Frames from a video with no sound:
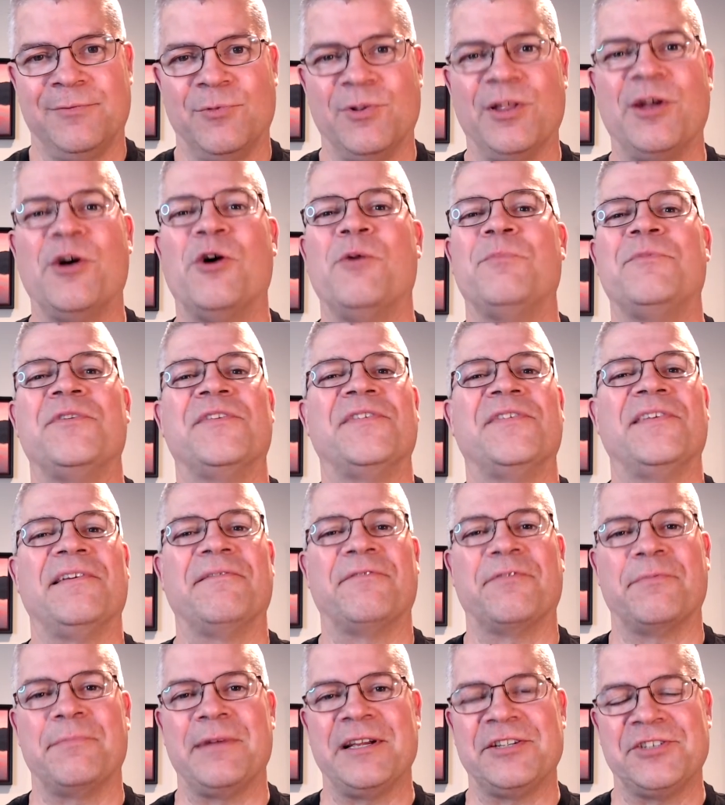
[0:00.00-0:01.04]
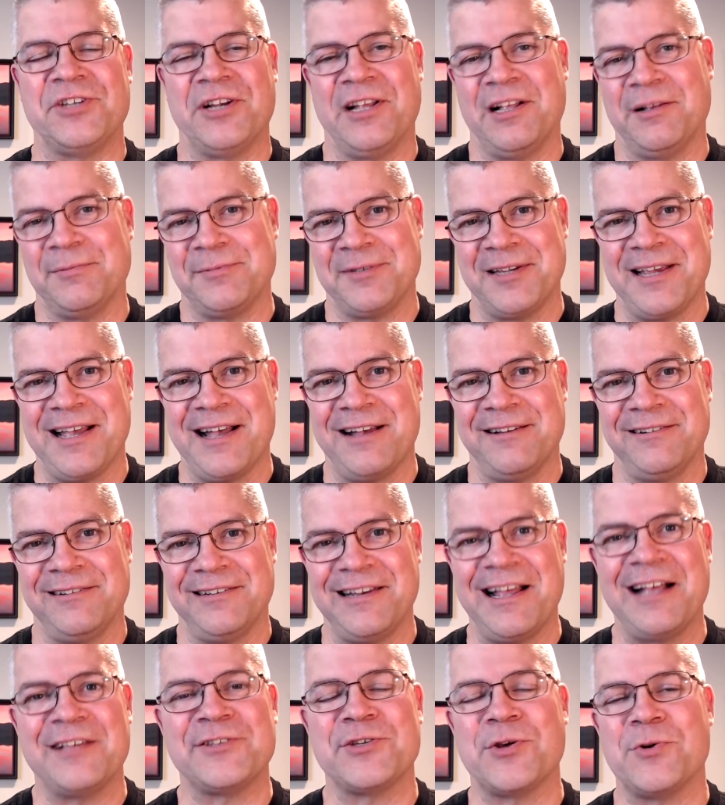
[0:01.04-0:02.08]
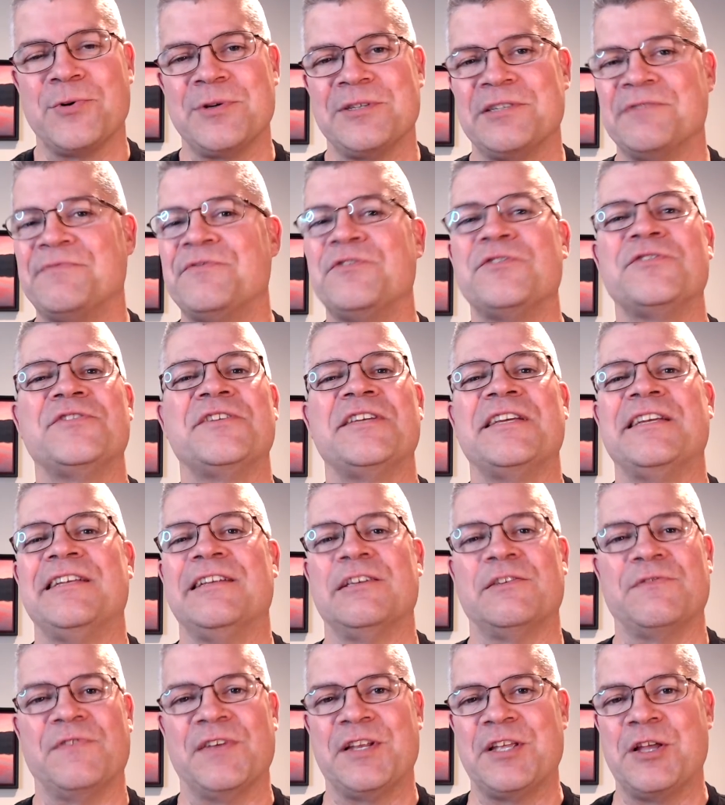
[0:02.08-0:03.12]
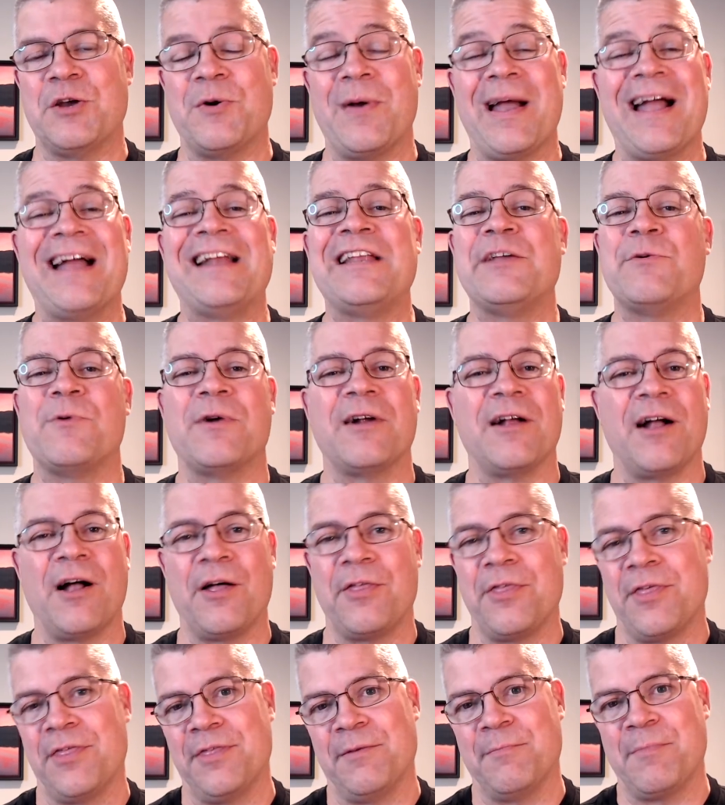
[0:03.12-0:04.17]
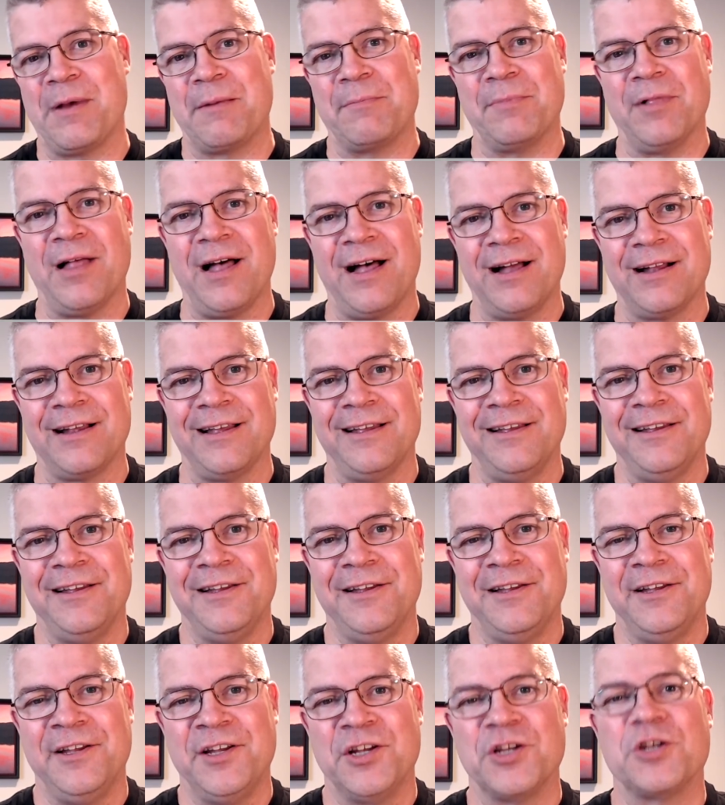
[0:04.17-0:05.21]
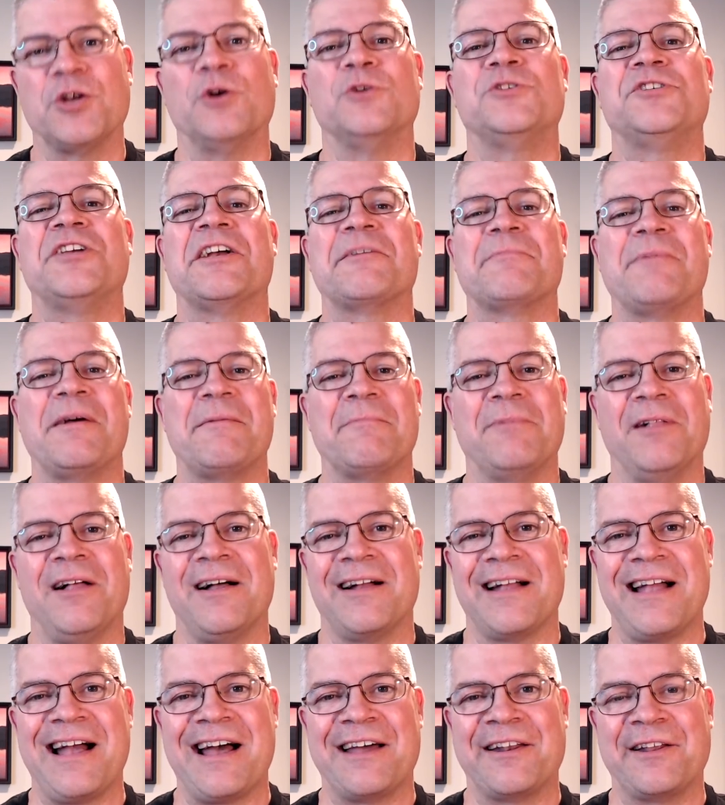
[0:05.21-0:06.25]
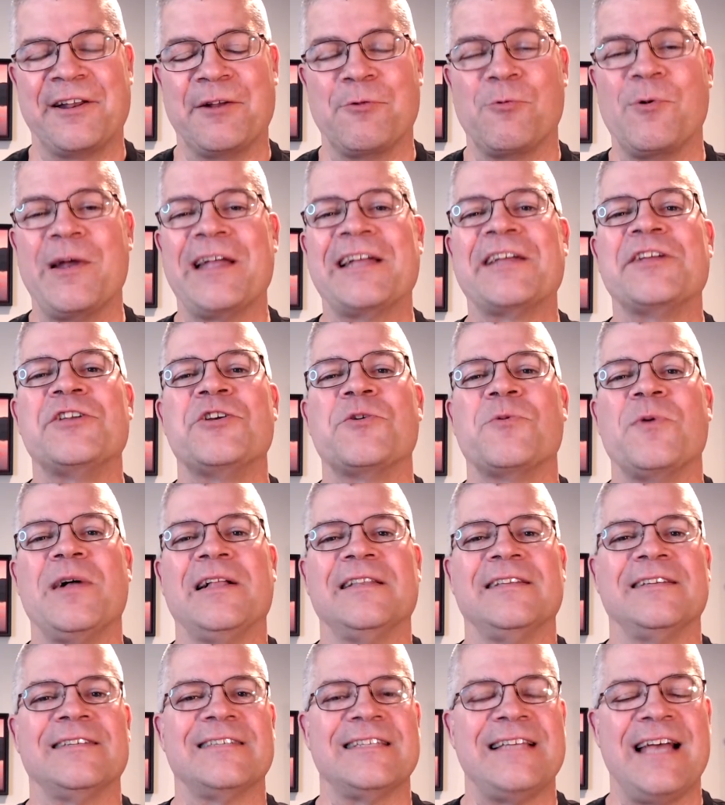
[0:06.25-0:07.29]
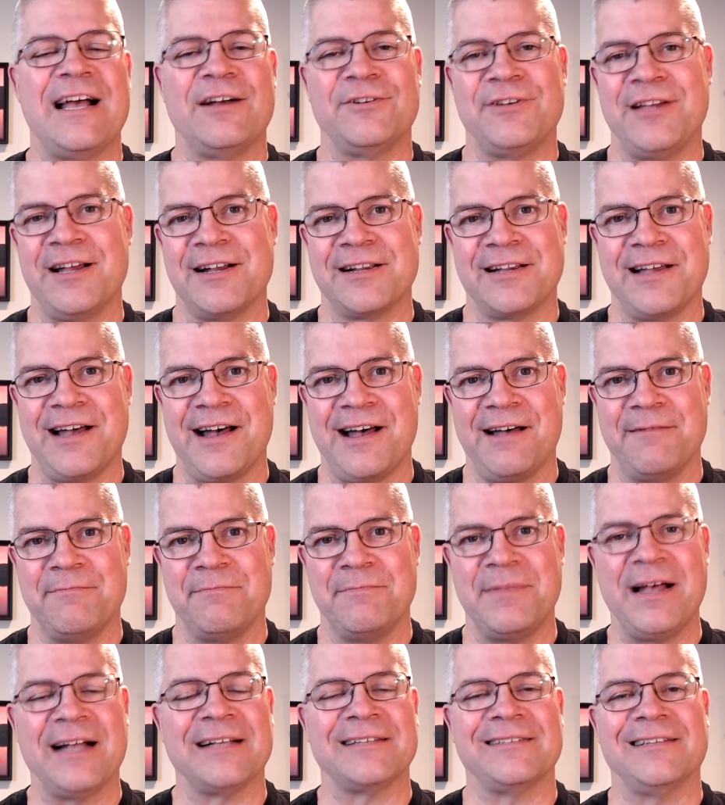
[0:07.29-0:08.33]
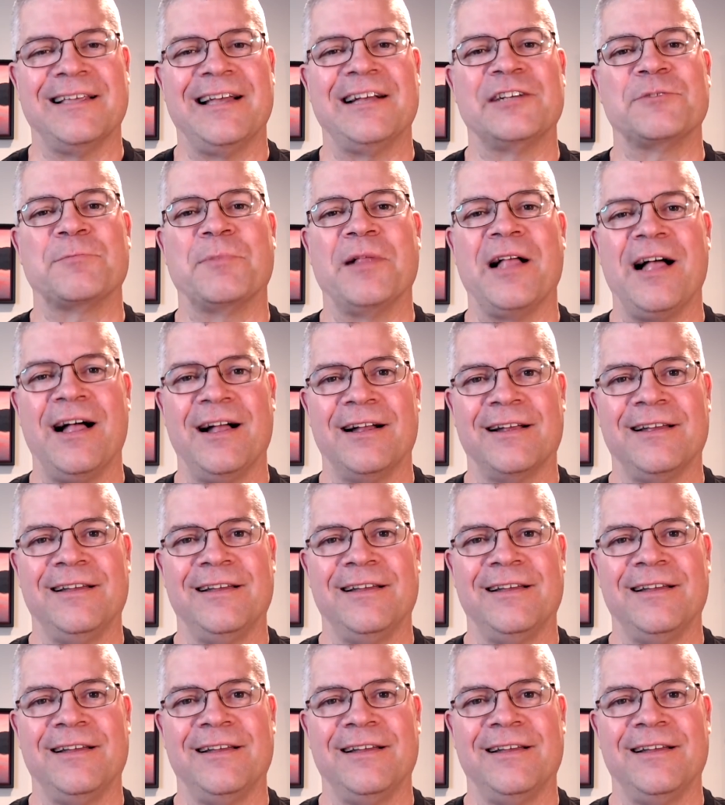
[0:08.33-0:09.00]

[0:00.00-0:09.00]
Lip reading: Well, I hope this information helped you out. And as always, if you're seeing this video anywhere other than my blog, go check my blog out at awakenyourwellnessnow.com/blog.